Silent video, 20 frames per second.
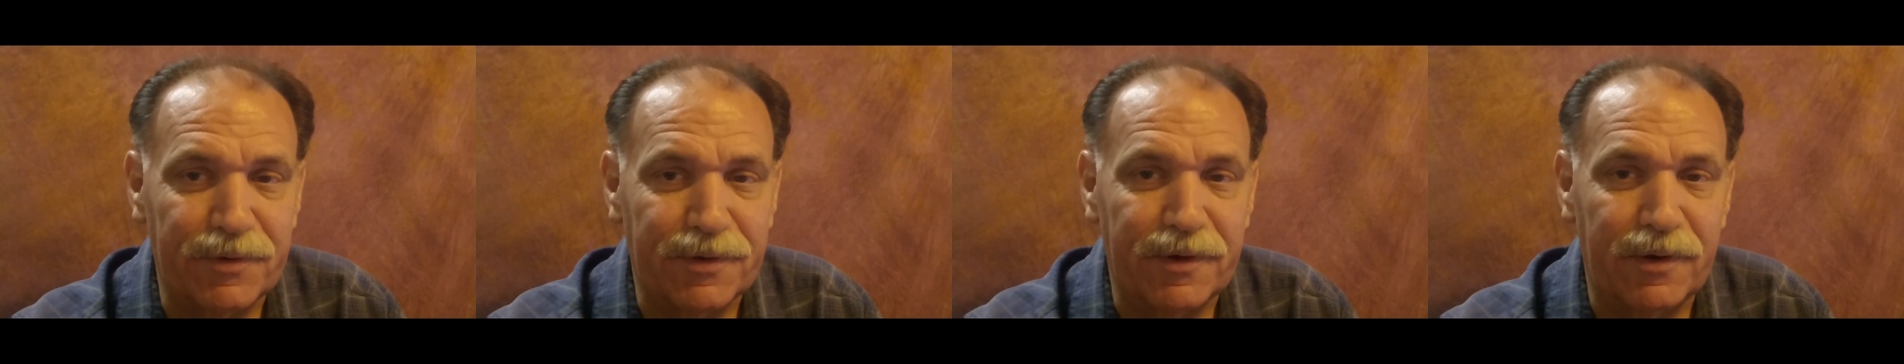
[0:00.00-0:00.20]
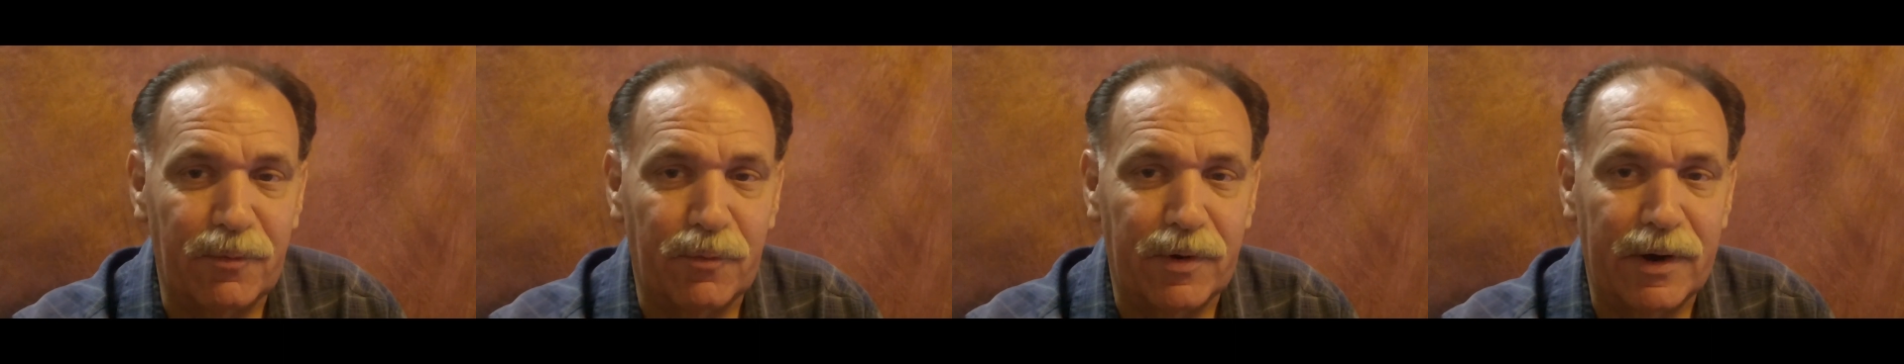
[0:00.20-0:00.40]

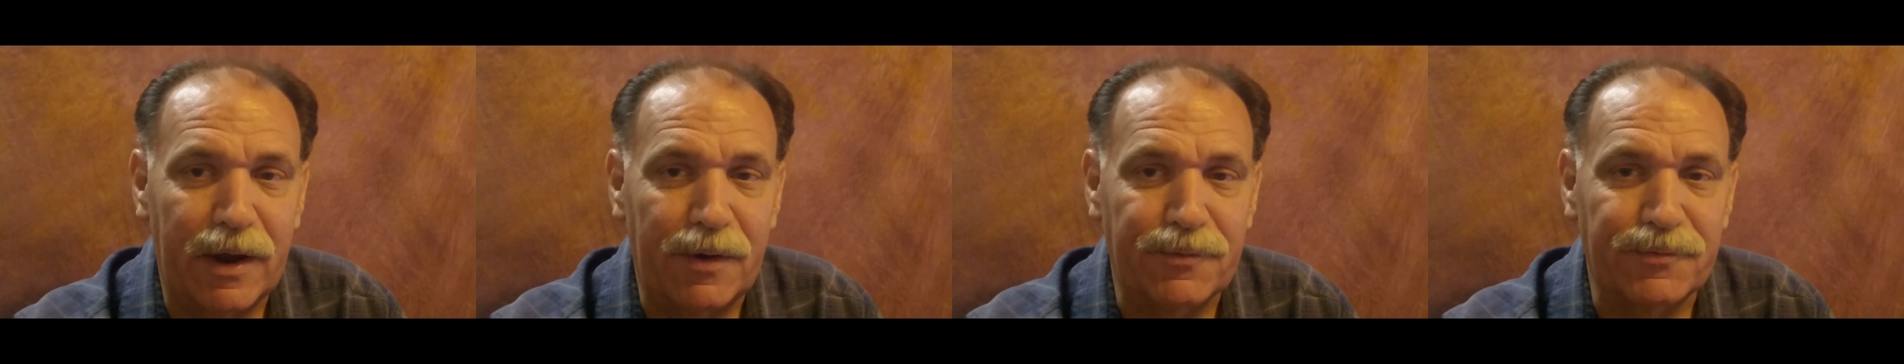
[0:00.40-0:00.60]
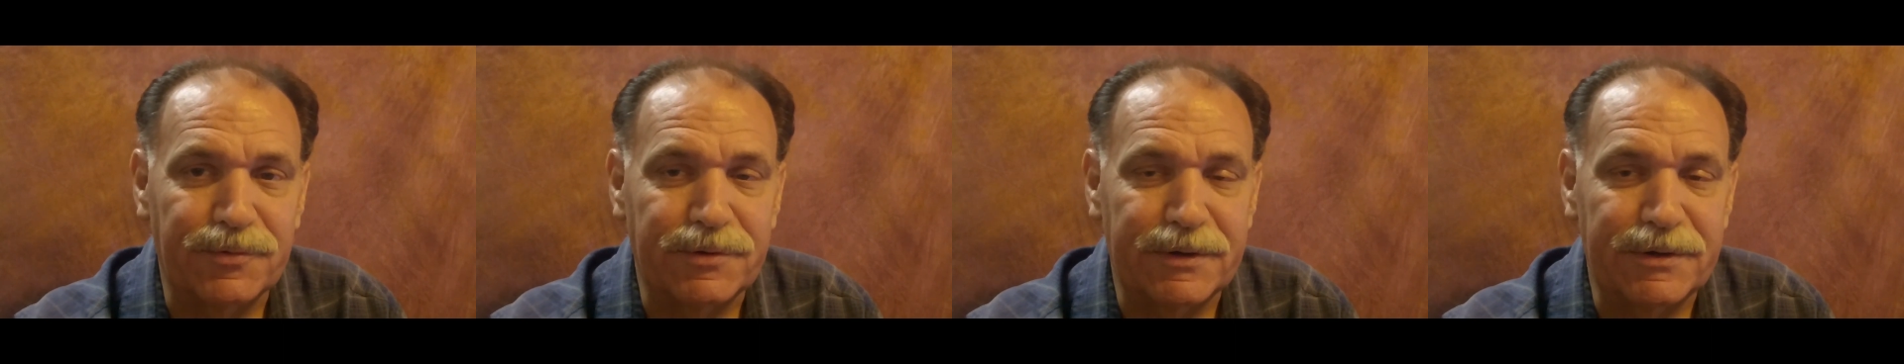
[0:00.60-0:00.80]
with it when
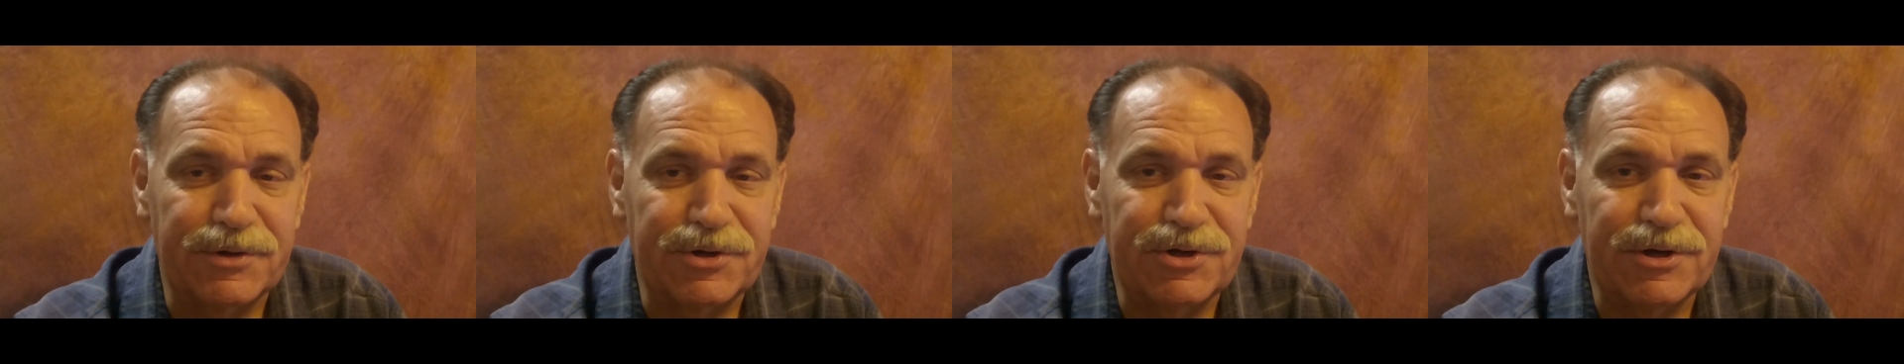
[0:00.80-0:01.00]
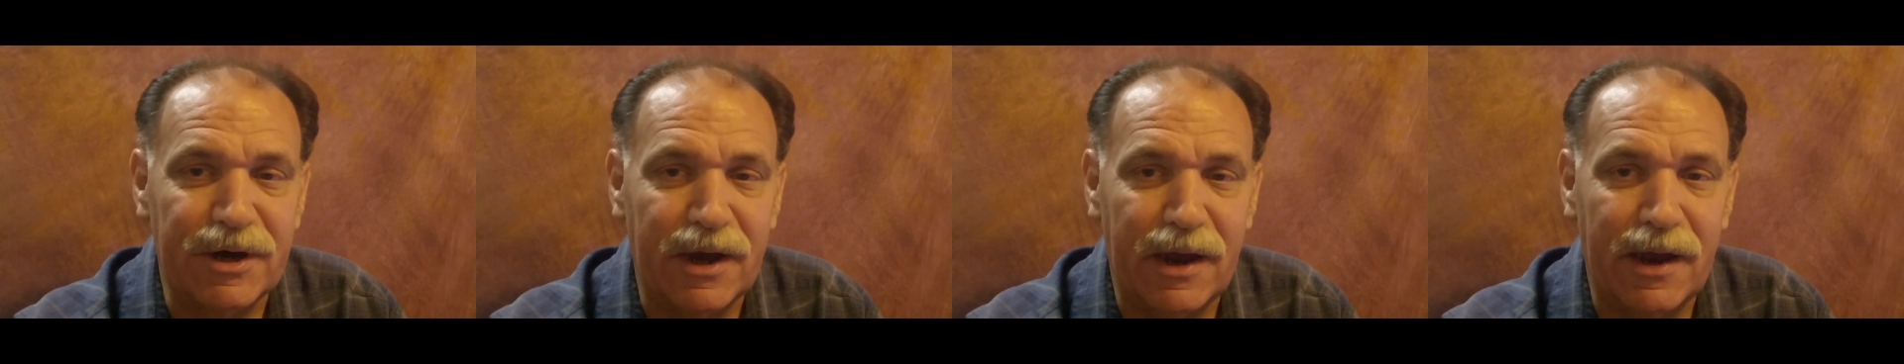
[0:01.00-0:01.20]
I was in
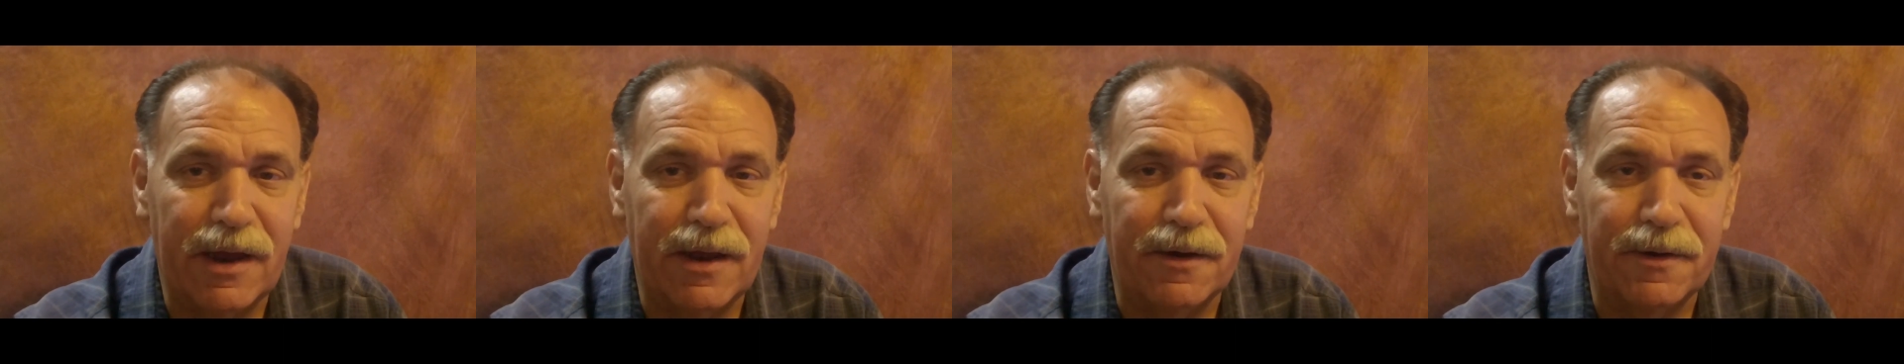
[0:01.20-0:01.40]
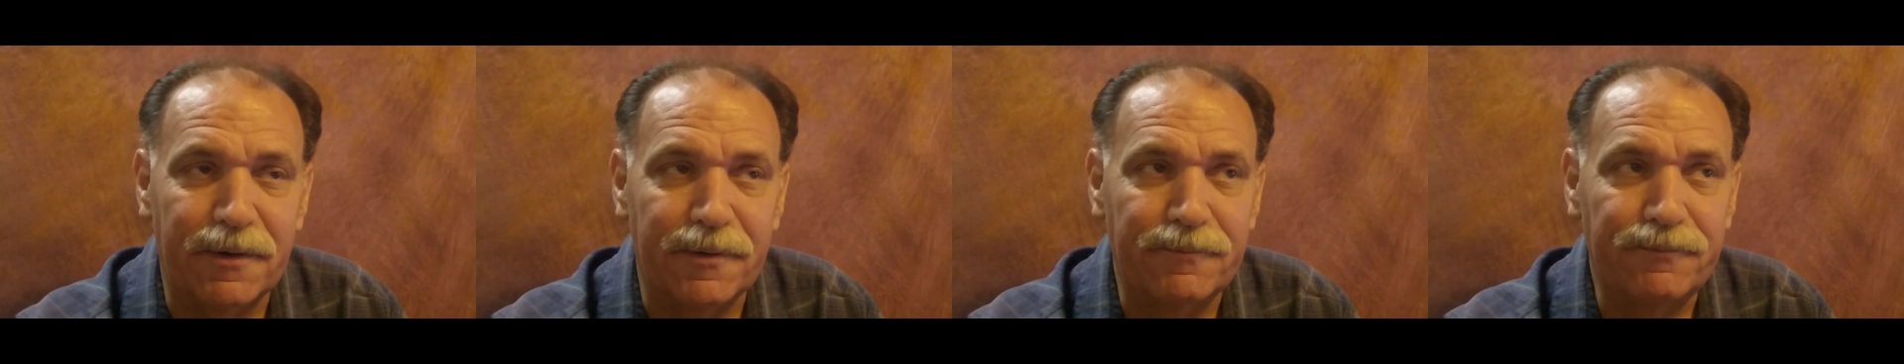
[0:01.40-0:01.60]

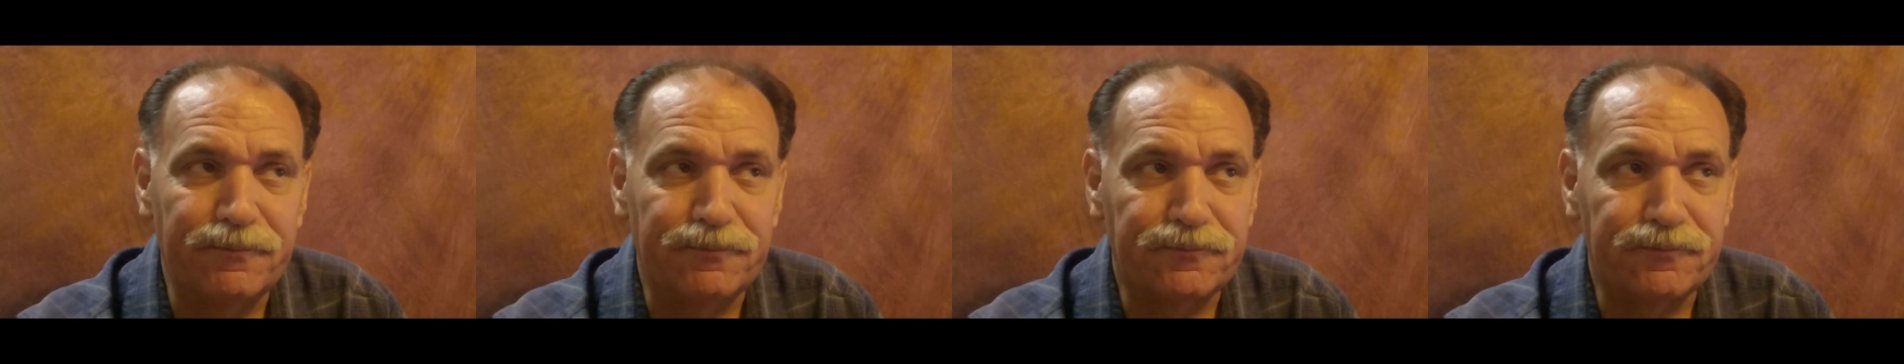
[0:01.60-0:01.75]
China,